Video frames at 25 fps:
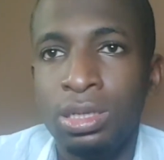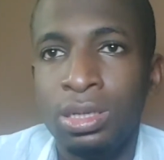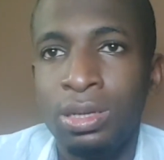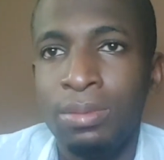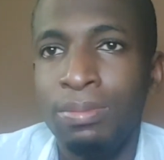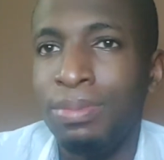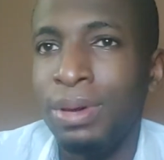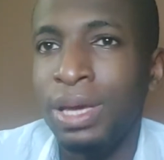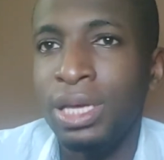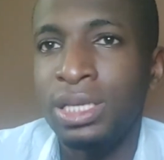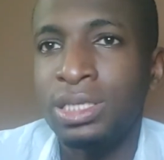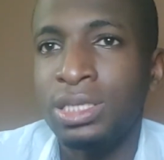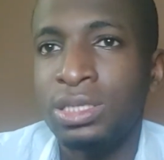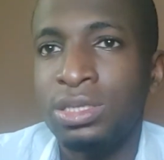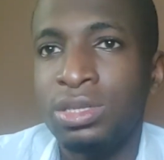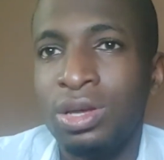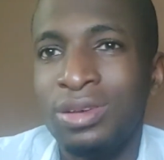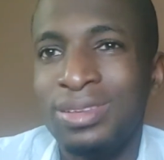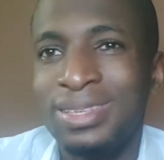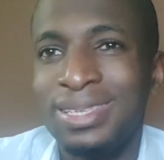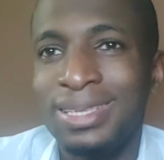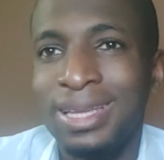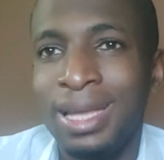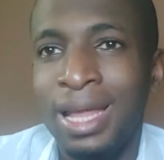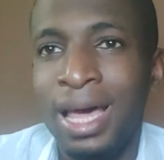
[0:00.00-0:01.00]
The bass is
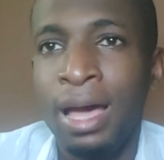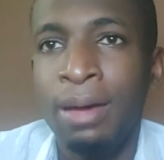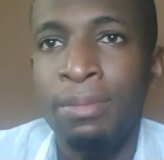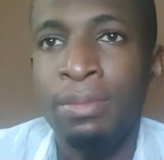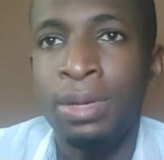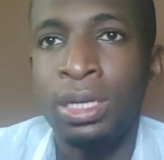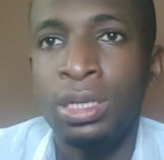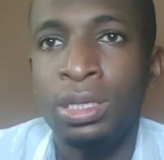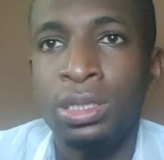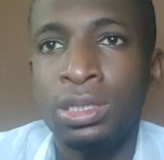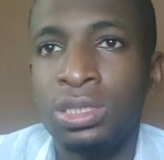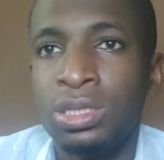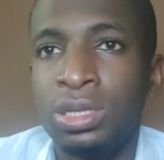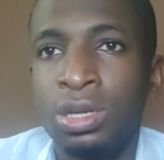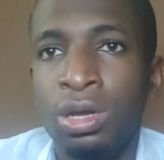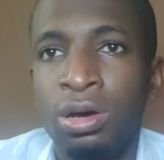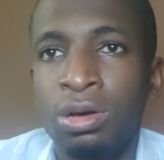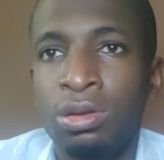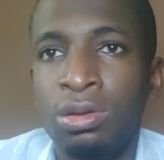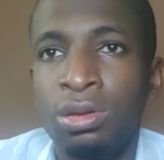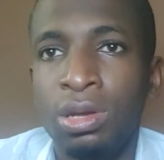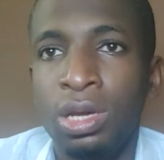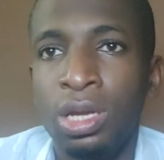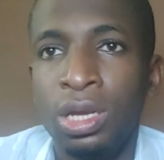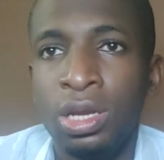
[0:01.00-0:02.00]
not slamming. It
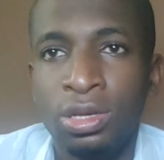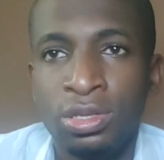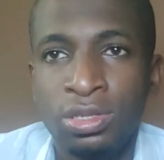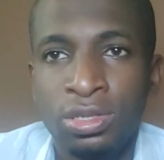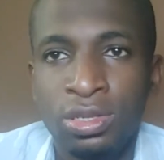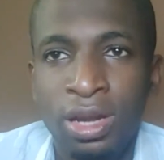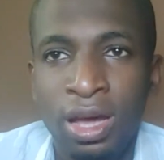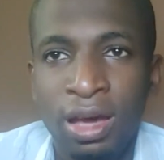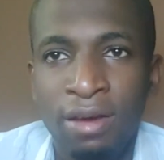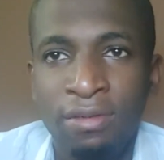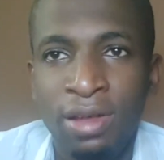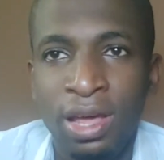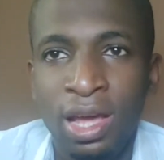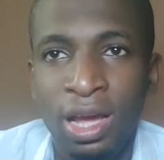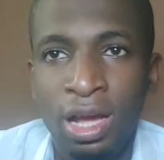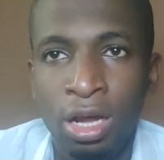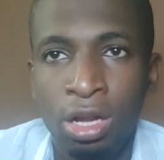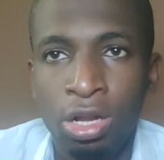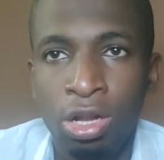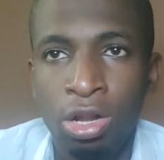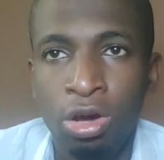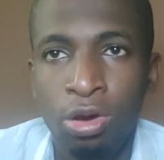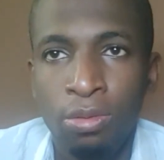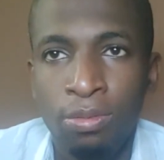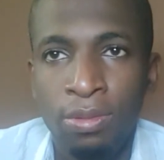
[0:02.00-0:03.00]
doesn't have that
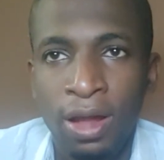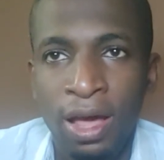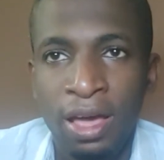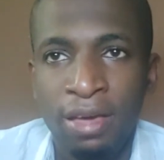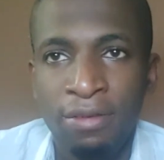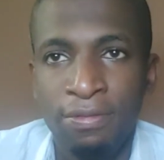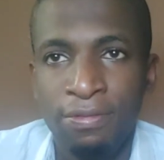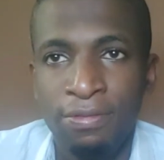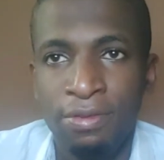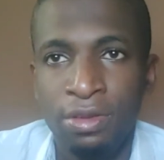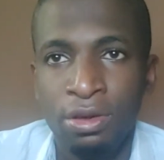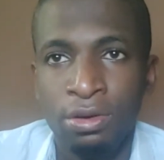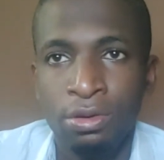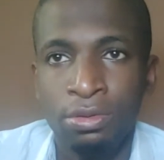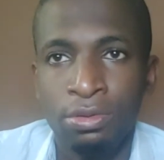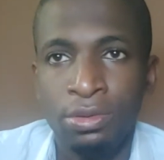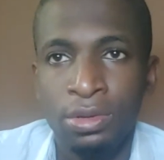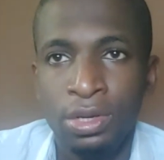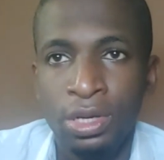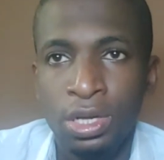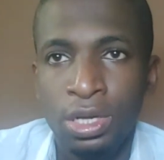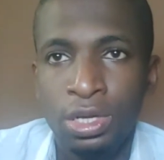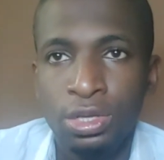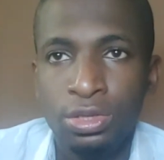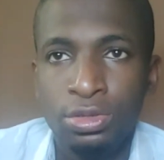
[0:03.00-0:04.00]
club-like feel
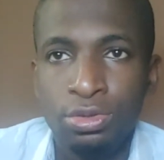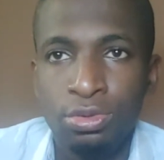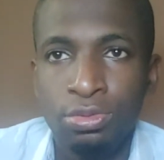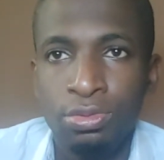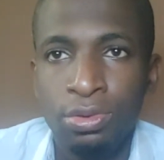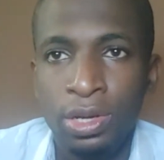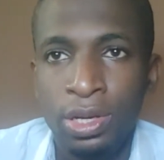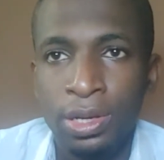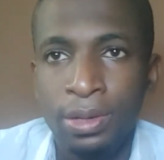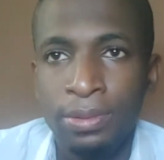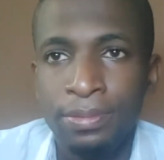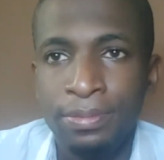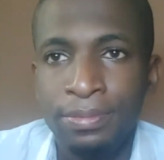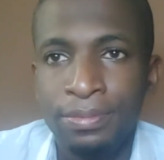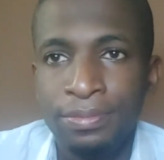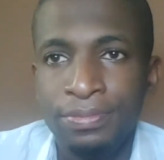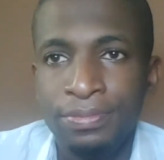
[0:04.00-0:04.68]
to it.